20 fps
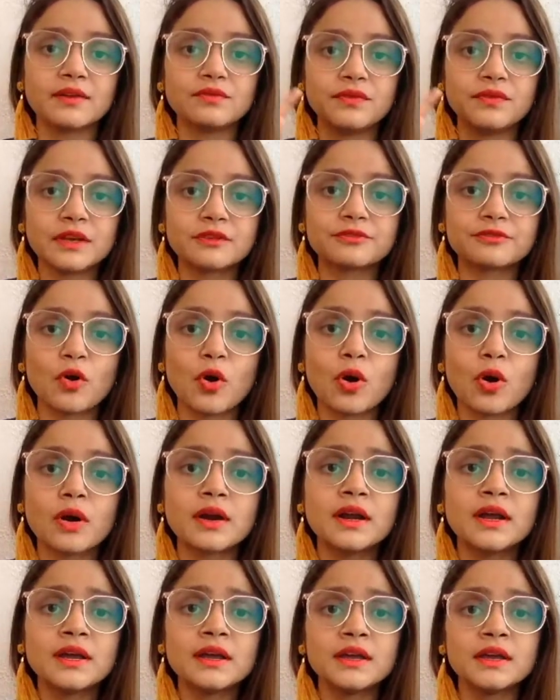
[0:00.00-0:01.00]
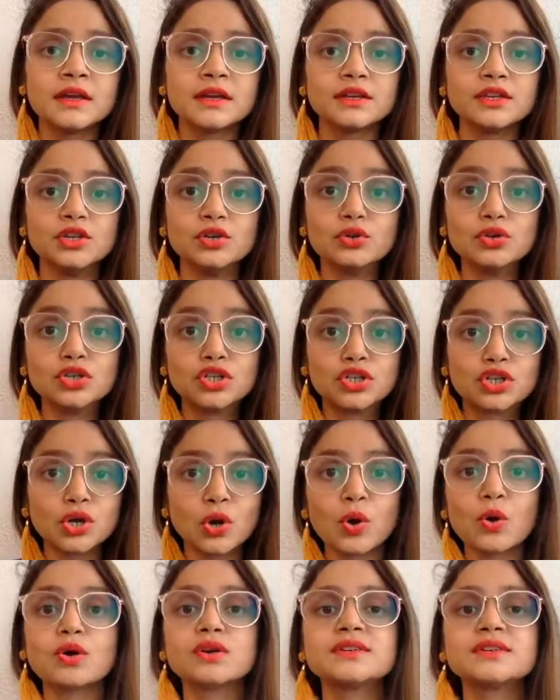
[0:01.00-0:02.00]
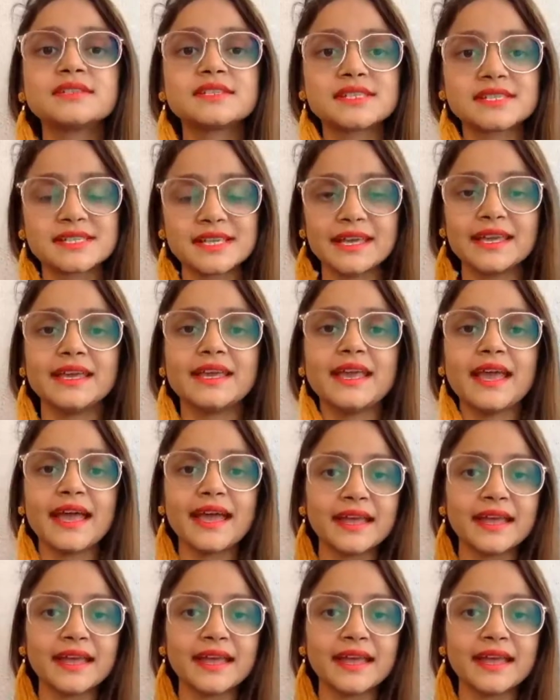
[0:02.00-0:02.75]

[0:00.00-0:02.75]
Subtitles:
and week 4. You don't see